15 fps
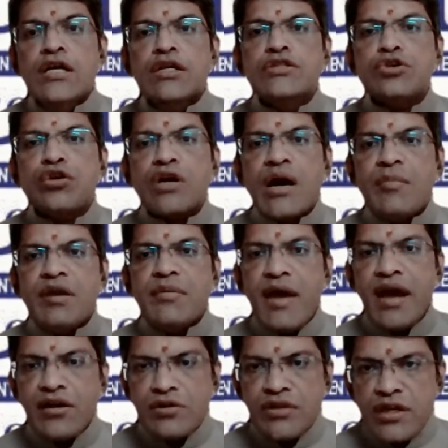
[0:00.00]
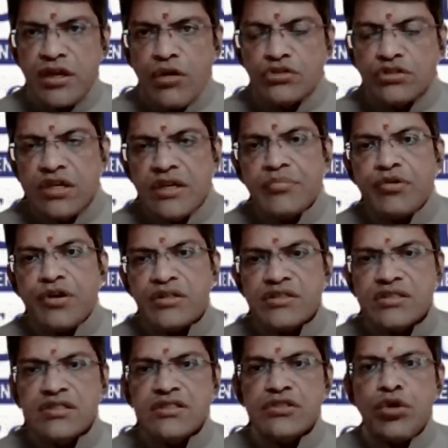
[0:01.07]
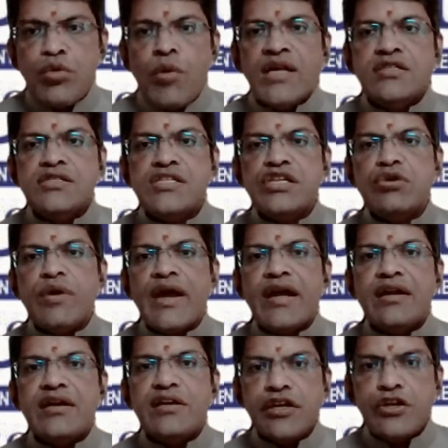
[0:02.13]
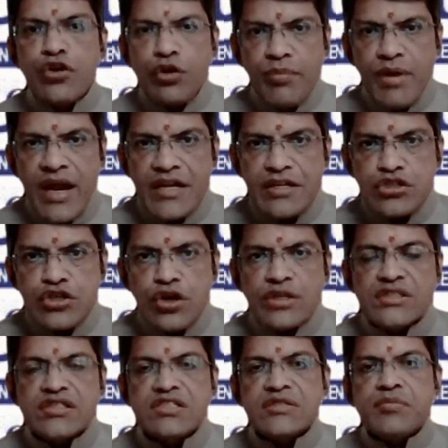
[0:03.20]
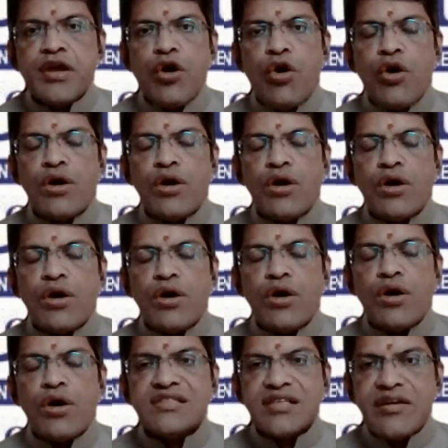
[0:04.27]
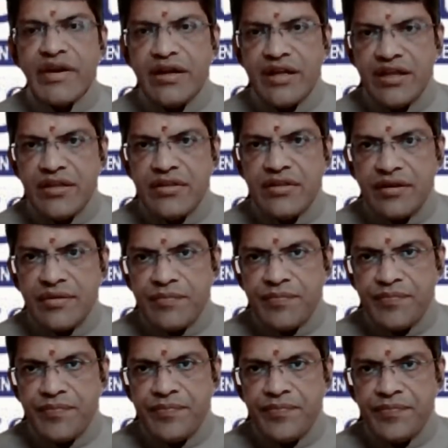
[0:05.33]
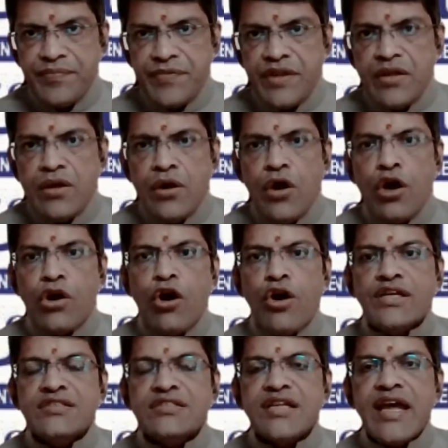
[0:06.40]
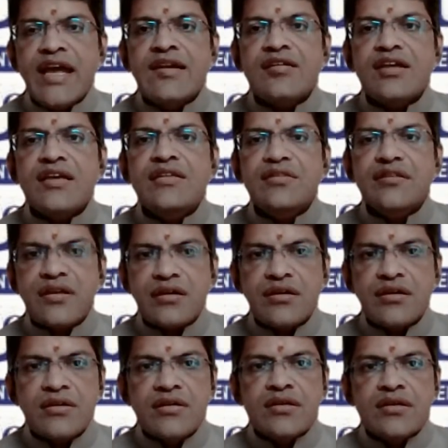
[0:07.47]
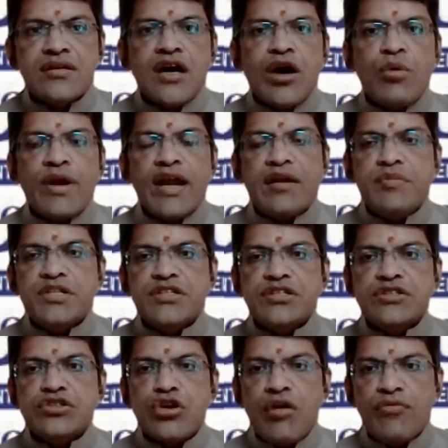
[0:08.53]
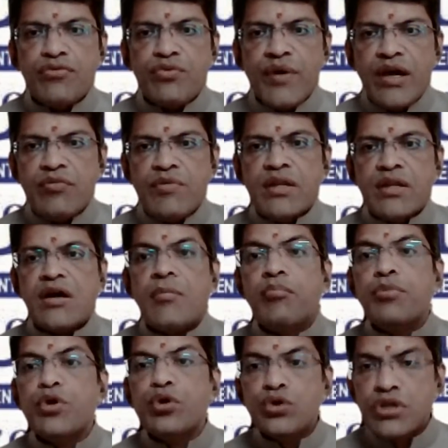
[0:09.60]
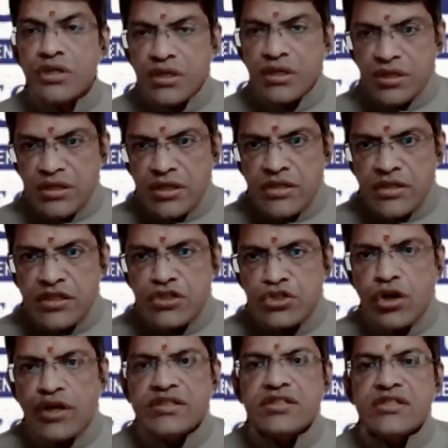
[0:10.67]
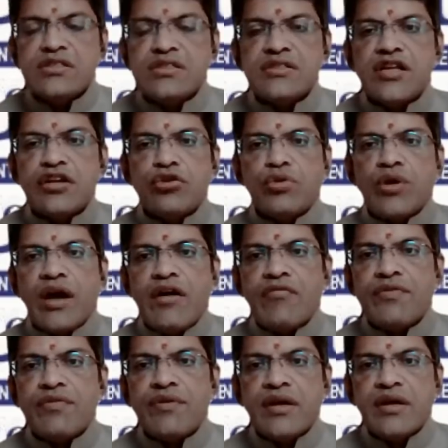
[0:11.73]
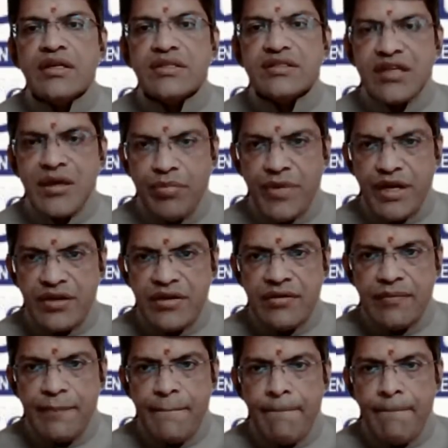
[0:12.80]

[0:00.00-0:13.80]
So coming back to the counseling process. So once you enter your branch choices by August 17th, on August 18th, our admission software will compute the choices that you have submitted.